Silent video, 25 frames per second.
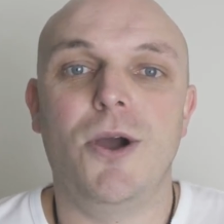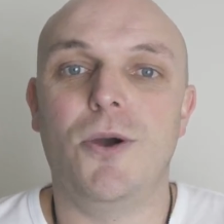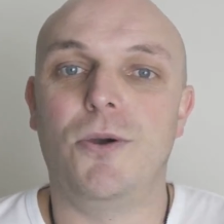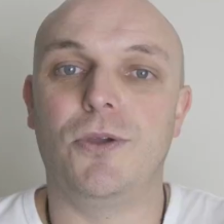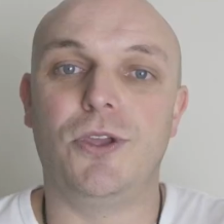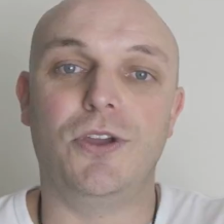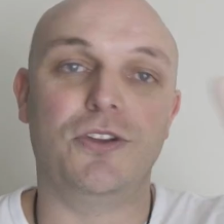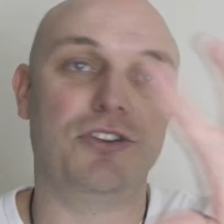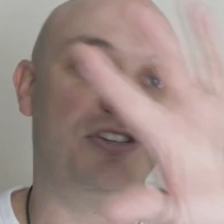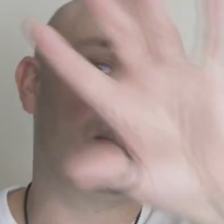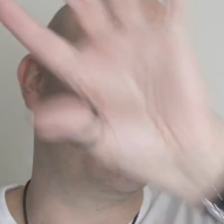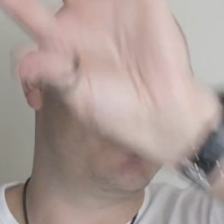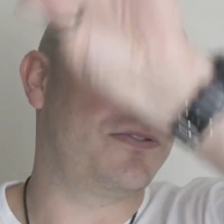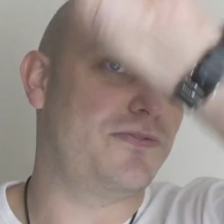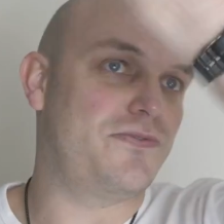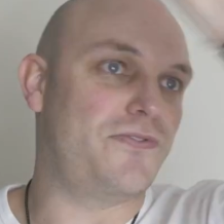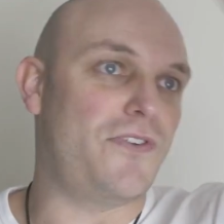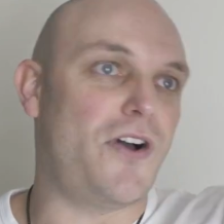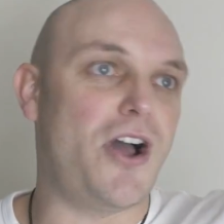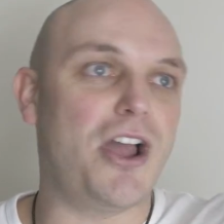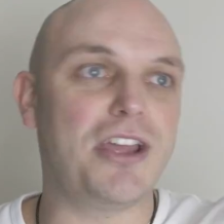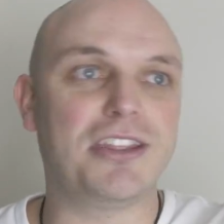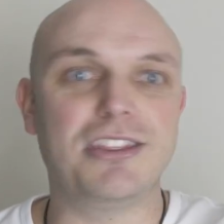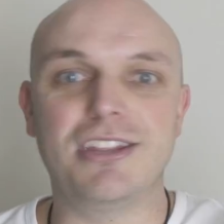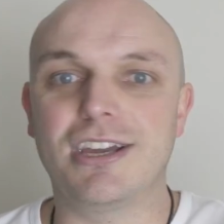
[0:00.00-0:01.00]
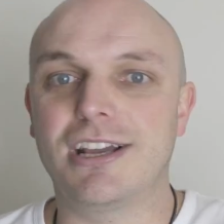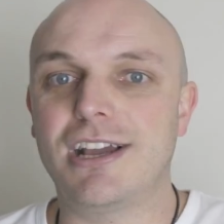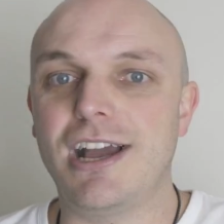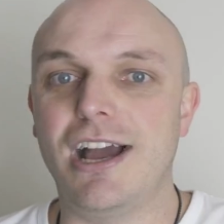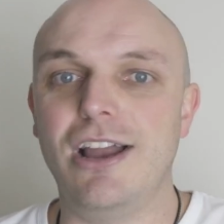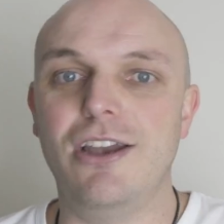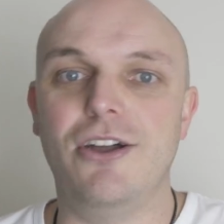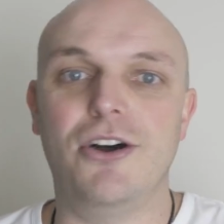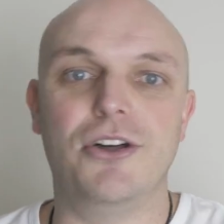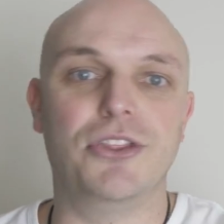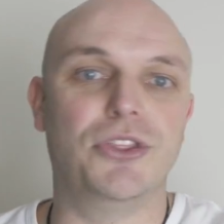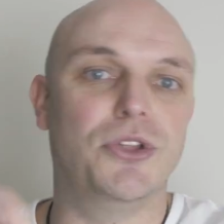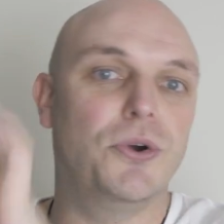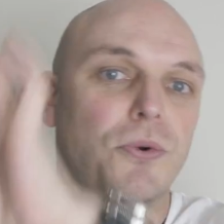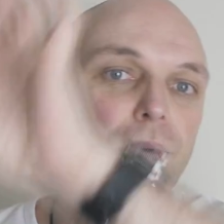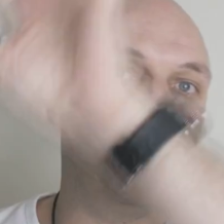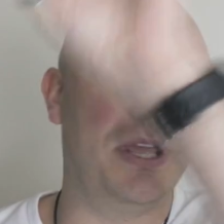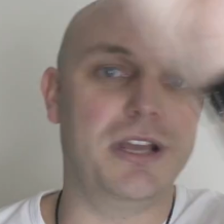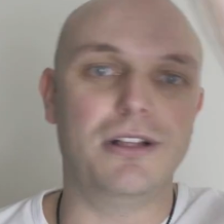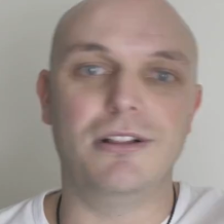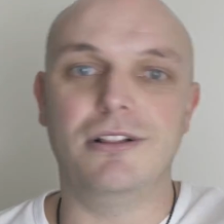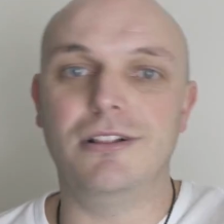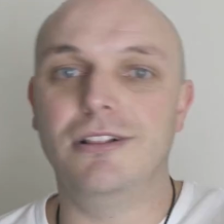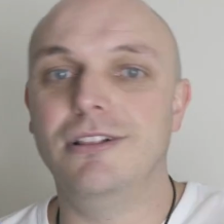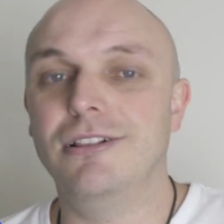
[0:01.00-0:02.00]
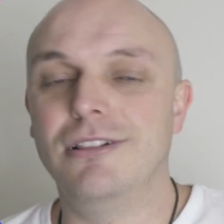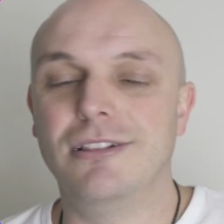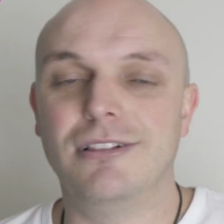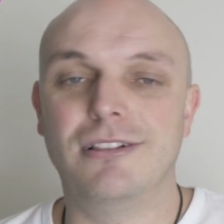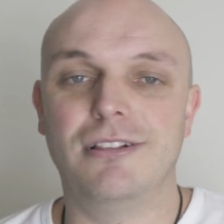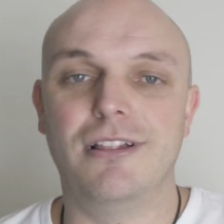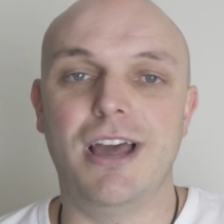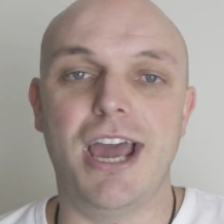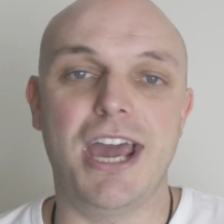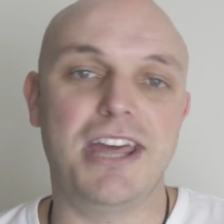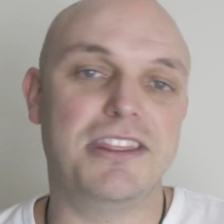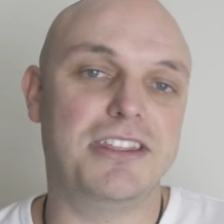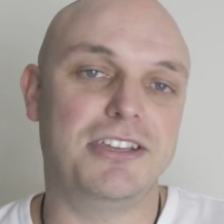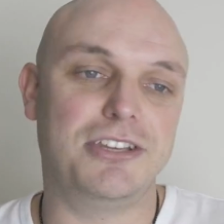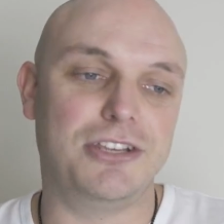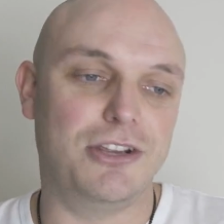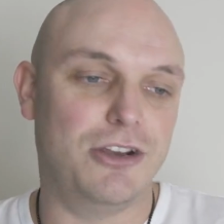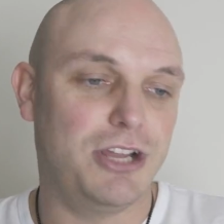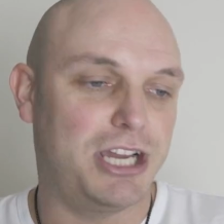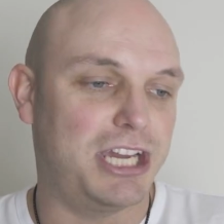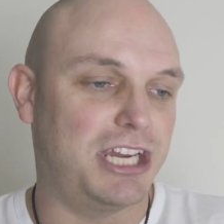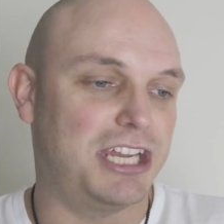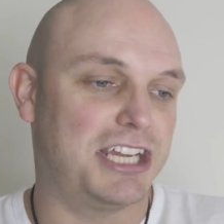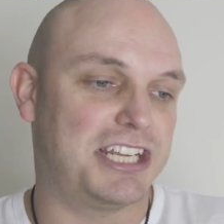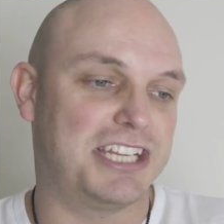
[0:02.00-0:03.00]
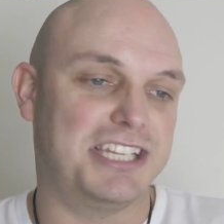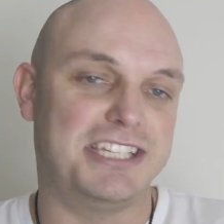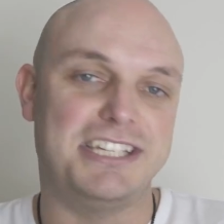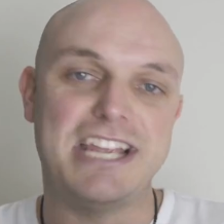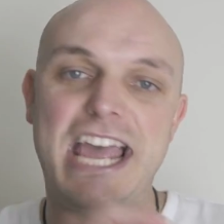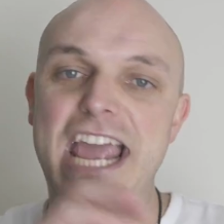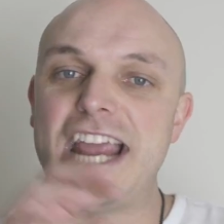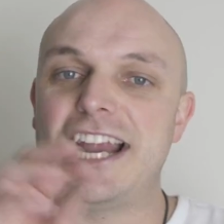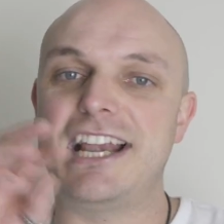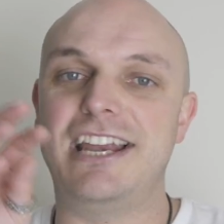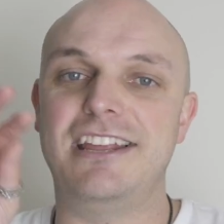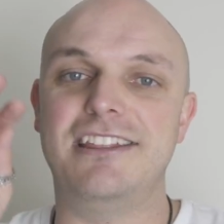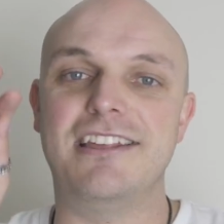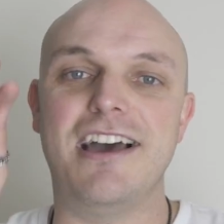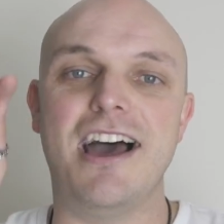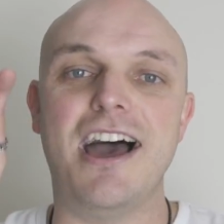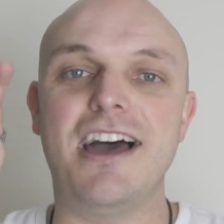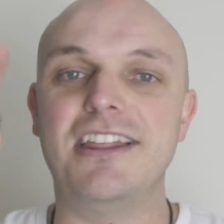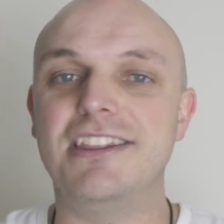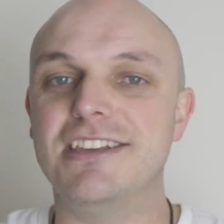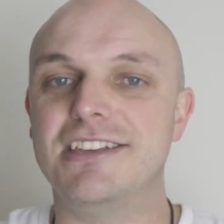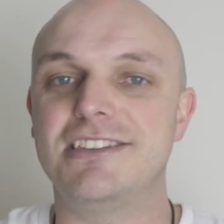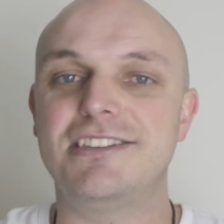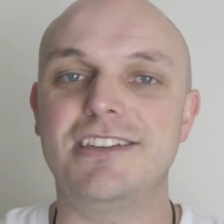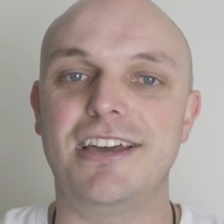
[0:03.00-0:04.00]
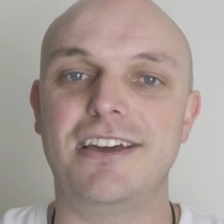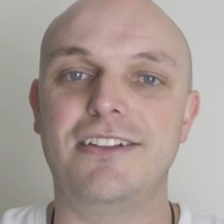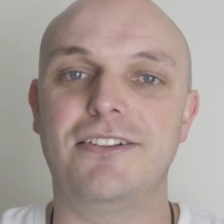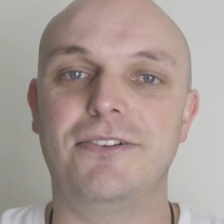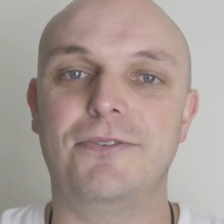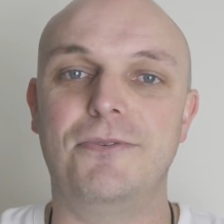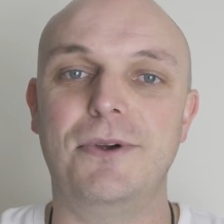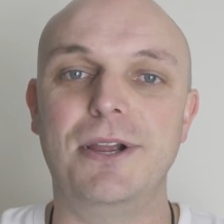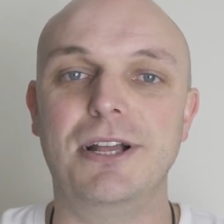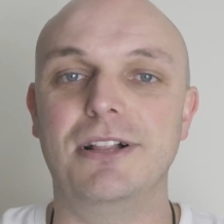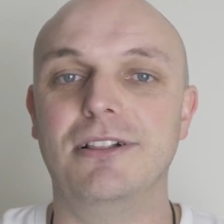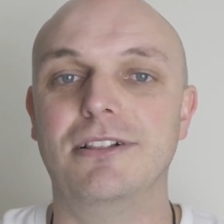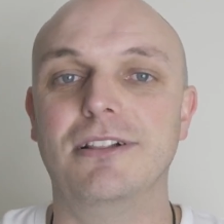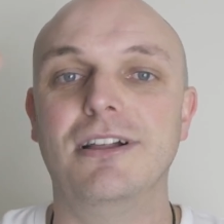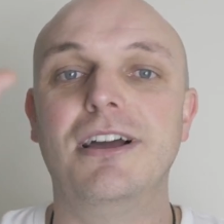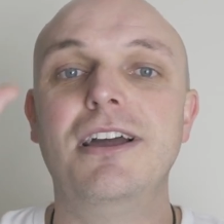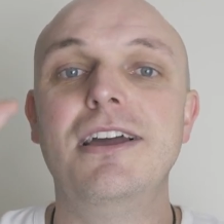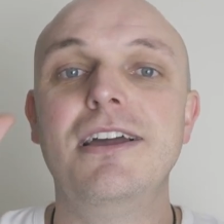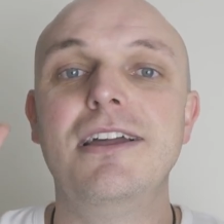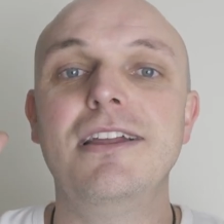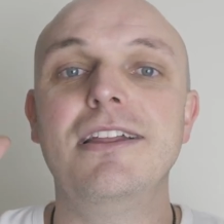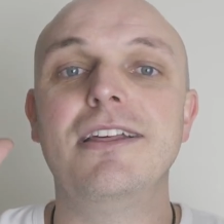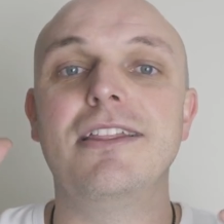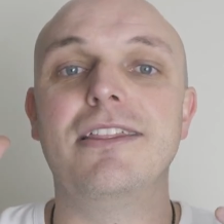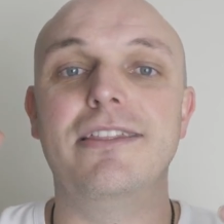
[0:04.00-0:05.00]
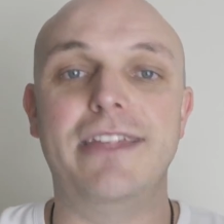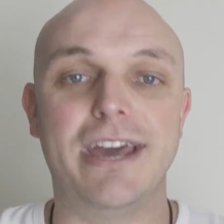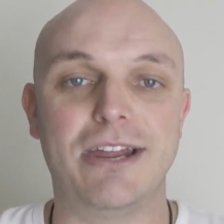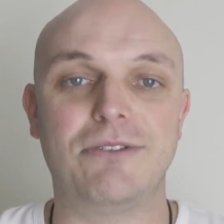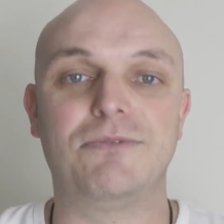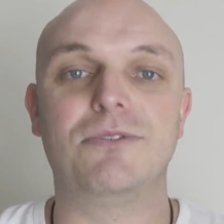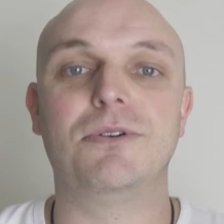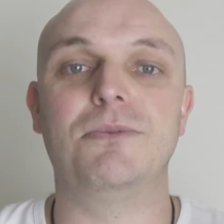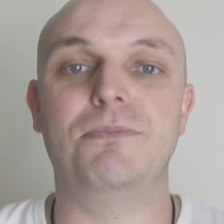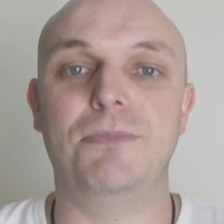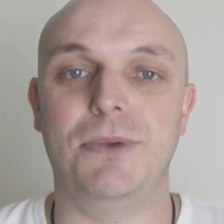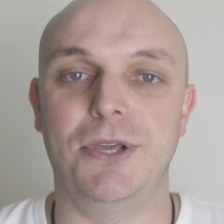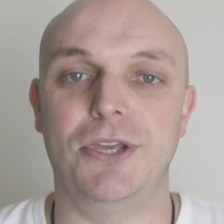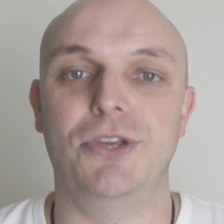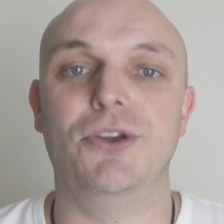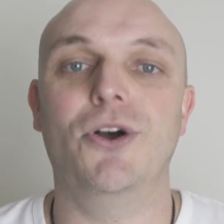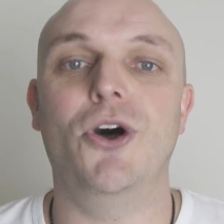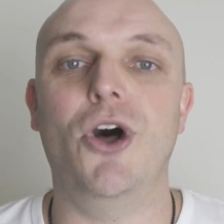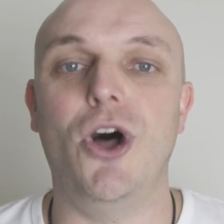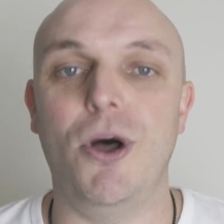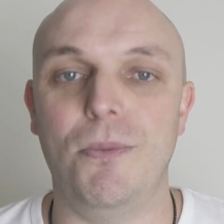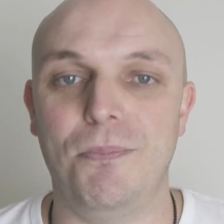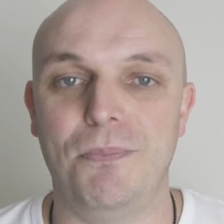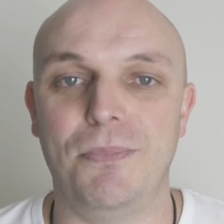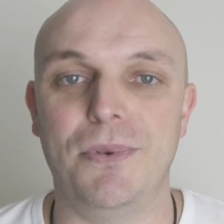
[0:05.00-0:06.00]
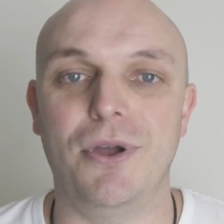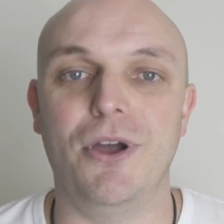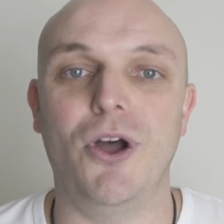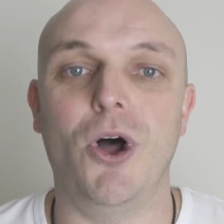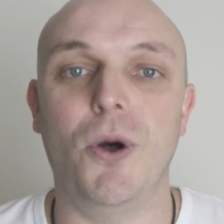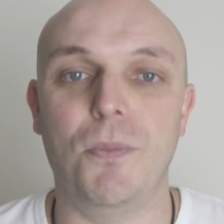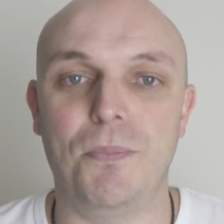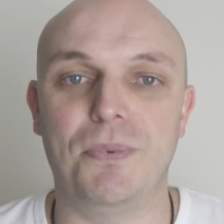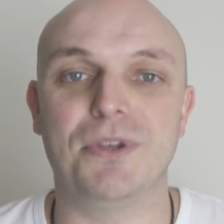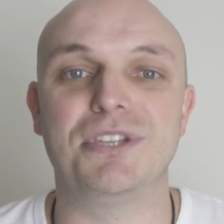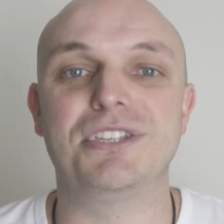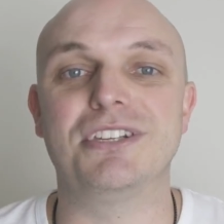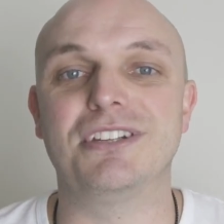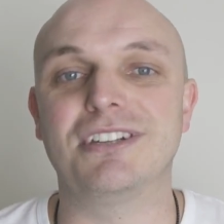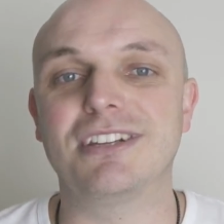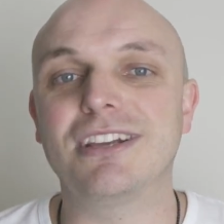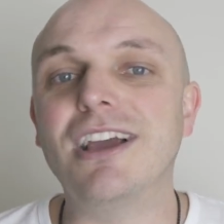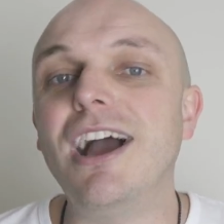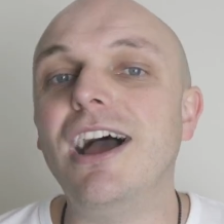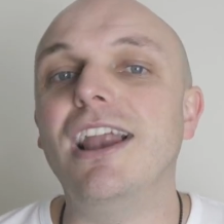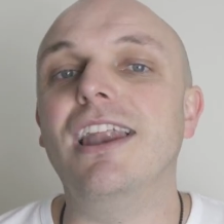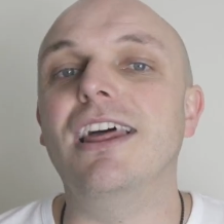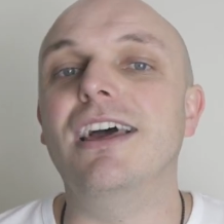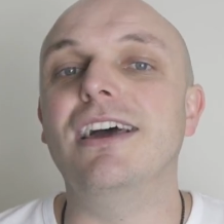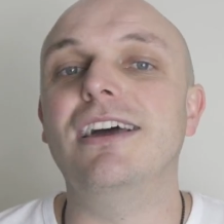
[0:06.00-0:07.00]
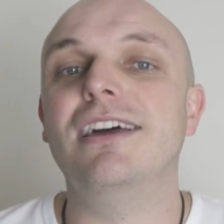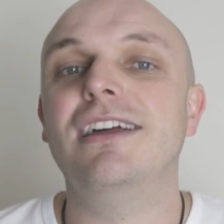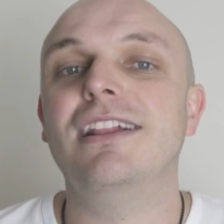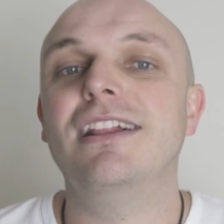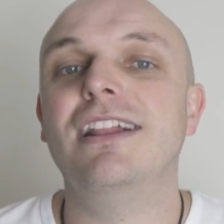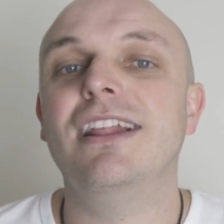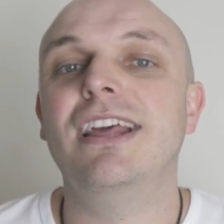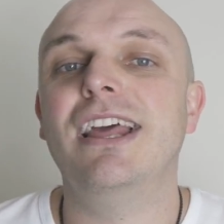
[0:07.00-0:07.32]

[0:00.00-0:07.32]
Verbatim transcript: You just find the color on the wheel and then you look at exactly the other side of the wheel. That would be your op opposite color.